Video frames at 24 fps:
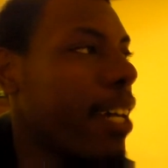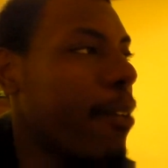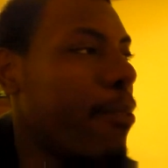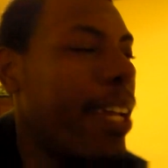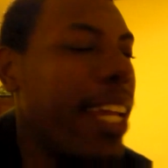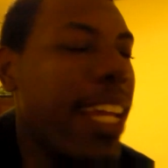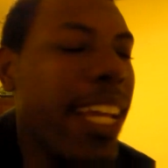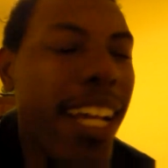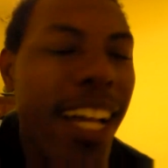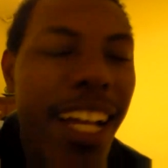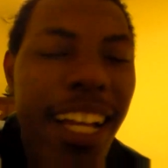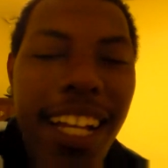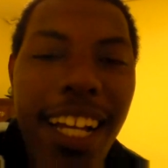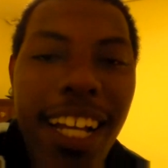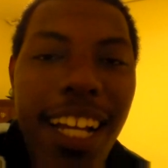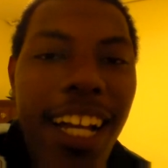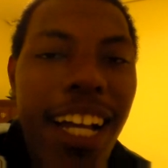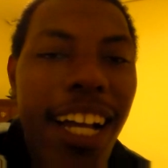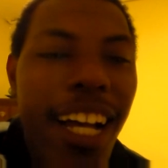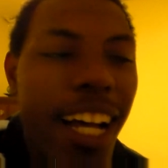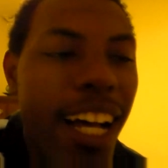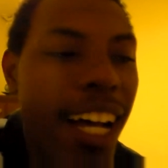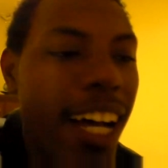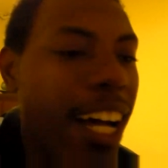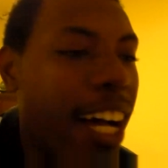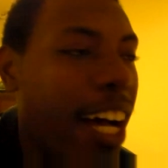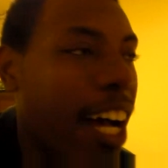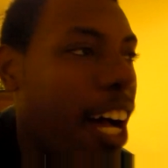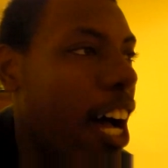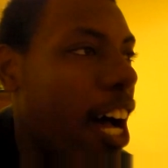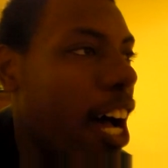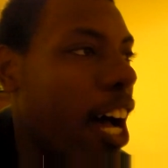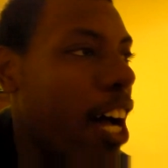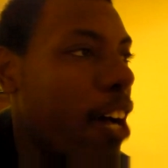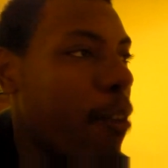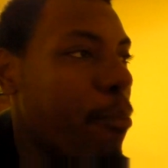
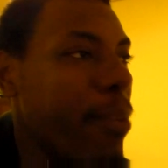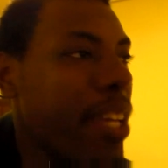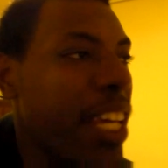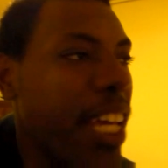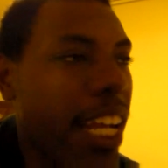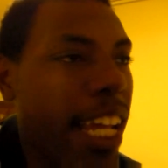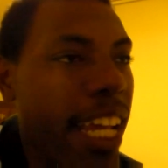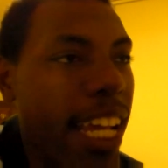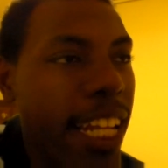Me and